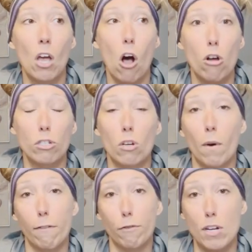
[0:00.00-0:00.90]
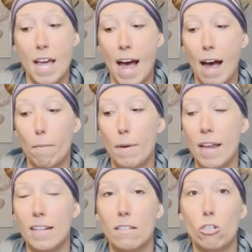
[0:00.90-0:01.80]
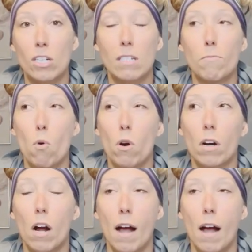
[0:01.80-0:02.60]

also a free app, and it's just more